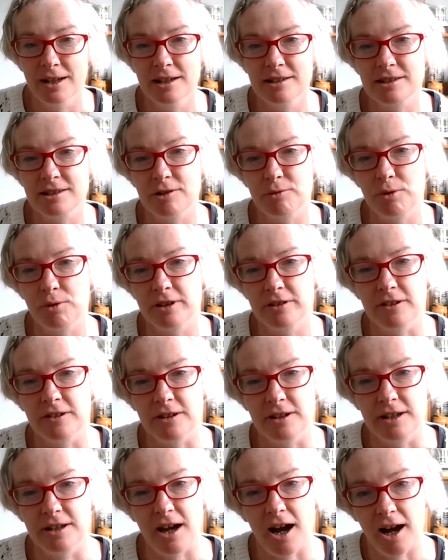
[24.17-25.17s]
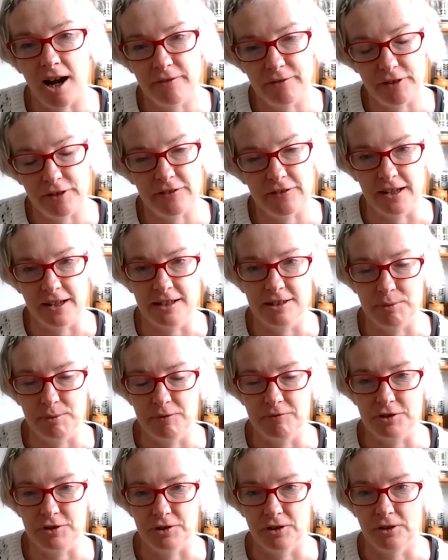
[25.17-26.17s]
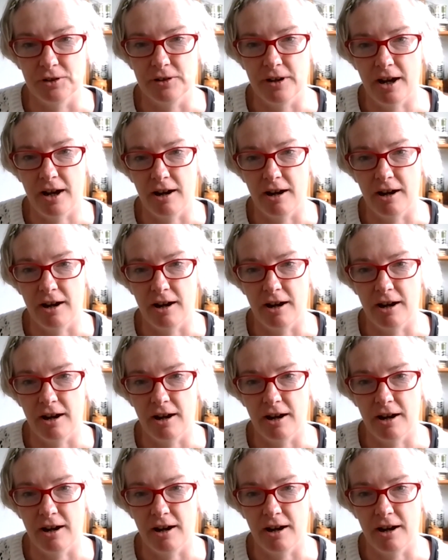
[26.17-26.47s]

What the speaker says: So one of the other things we've done,